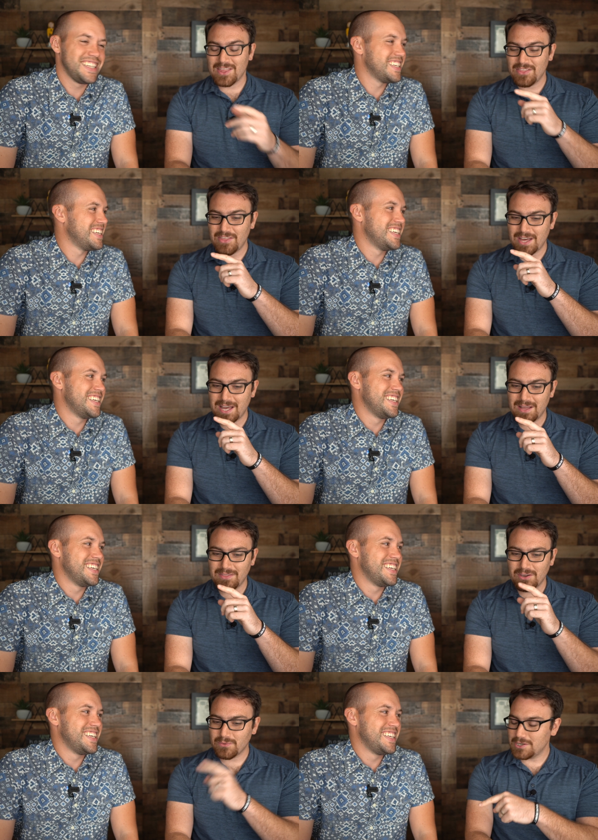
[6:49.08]
Speaker 1: The,
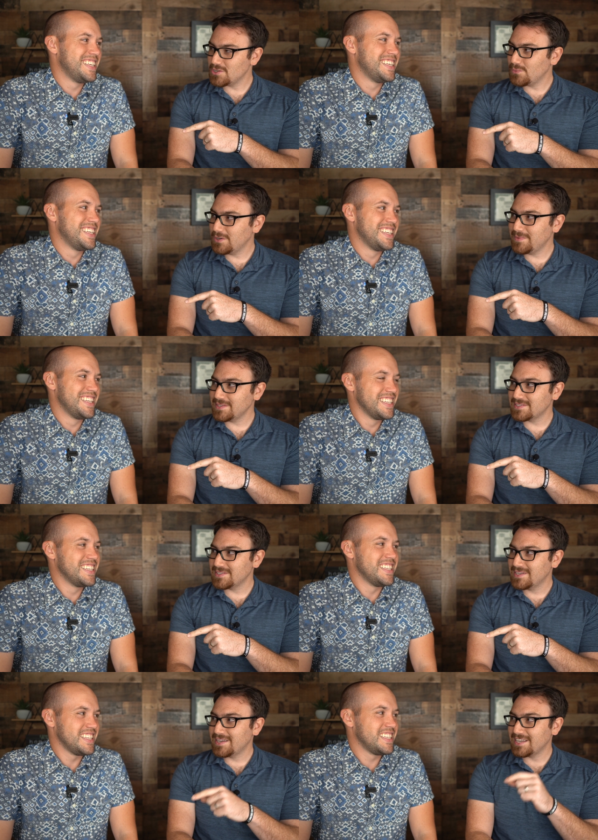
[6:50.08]
the original
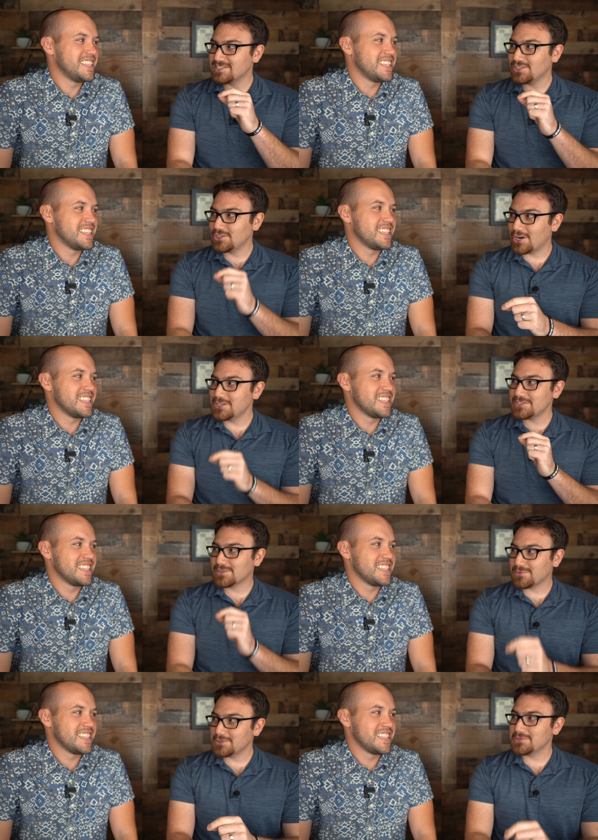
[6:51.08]
Woodman's is the
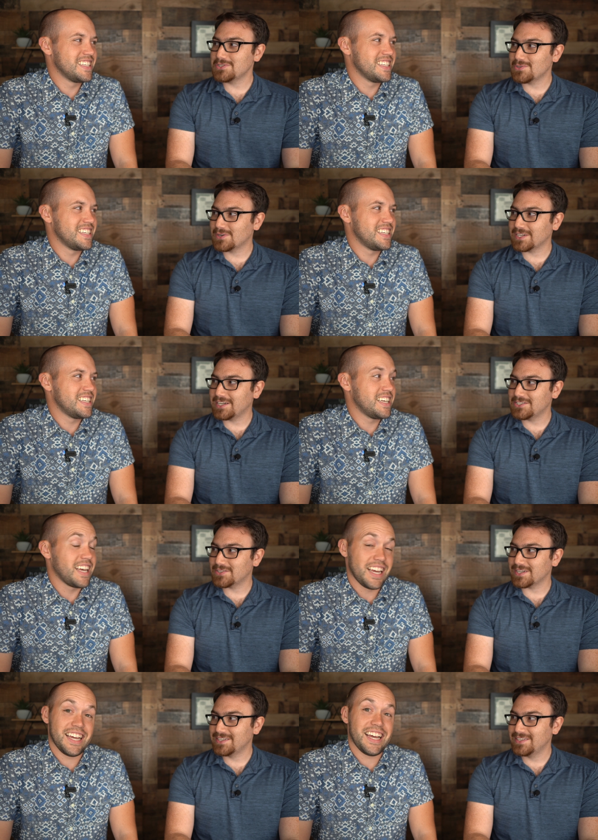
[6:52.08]
largest grocery store in the
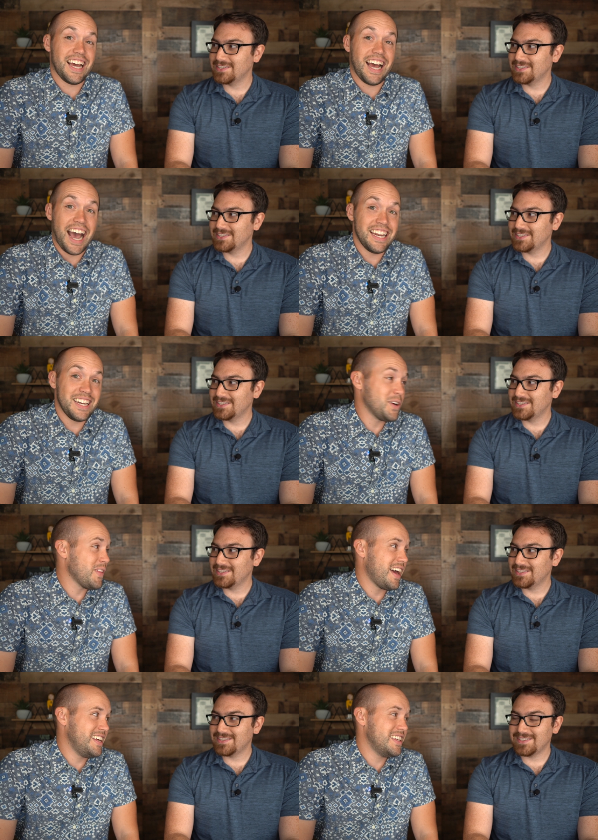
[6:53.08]
country. I didn't know that